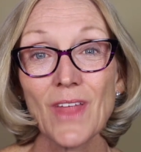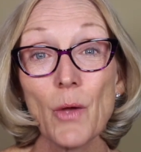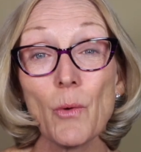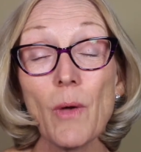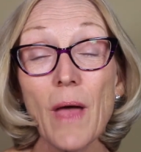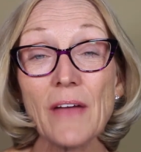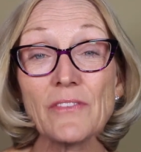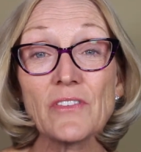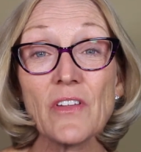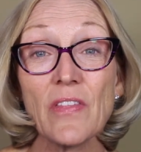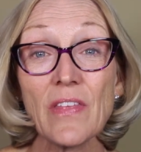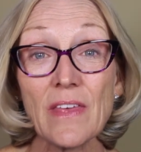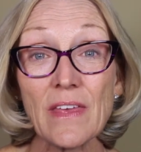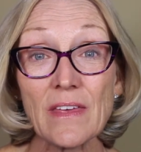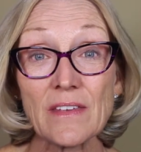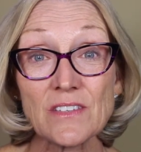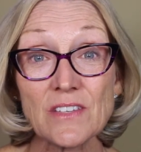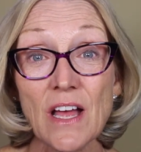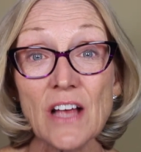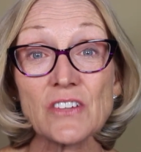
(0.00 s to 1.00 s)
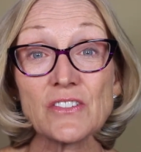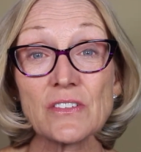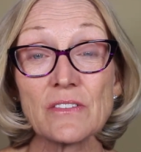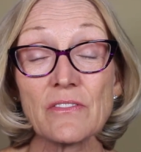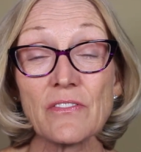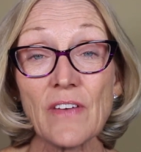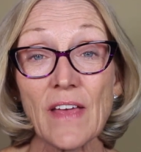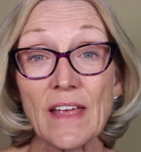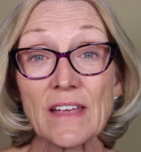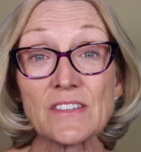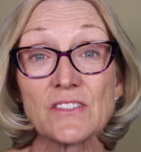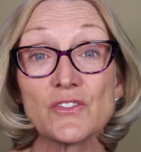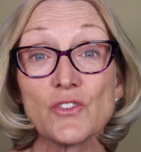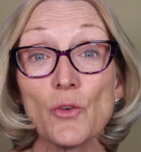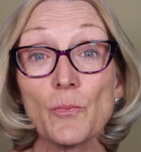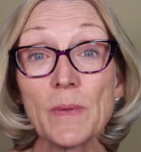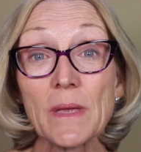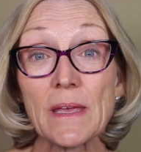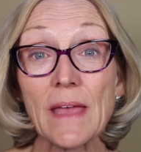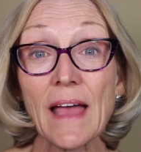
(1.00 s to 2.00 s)
Well, after the induction phase,
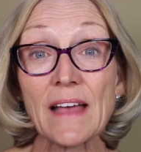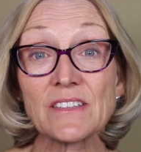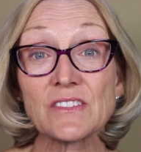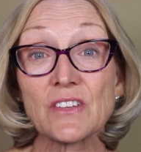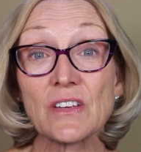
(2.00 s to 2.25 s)
you'll be asked